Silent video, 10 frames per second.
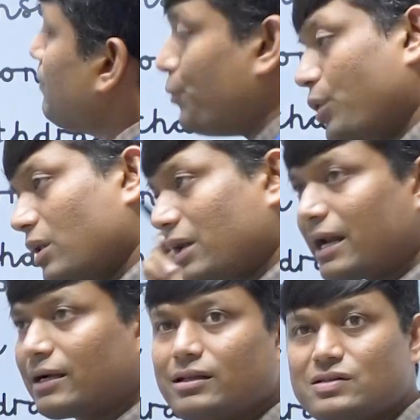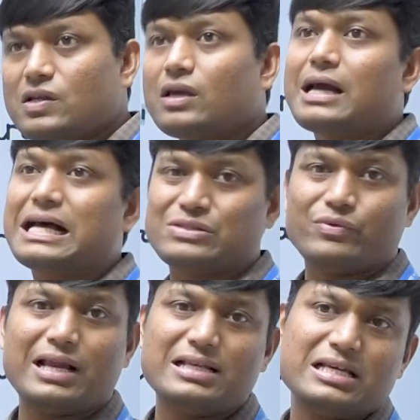temporal characteristic as
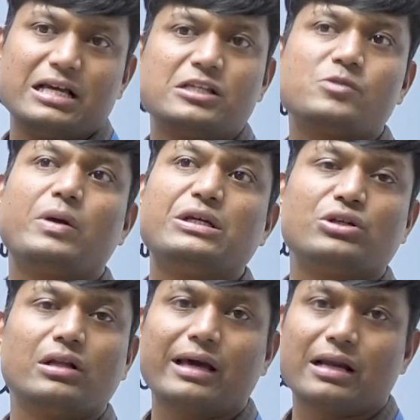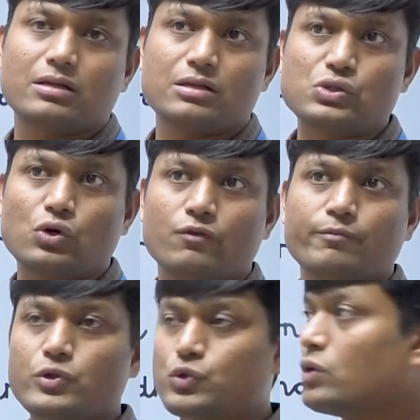well as spatial characteristic of
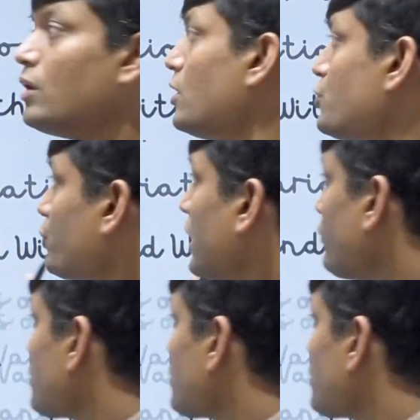monsoon. So that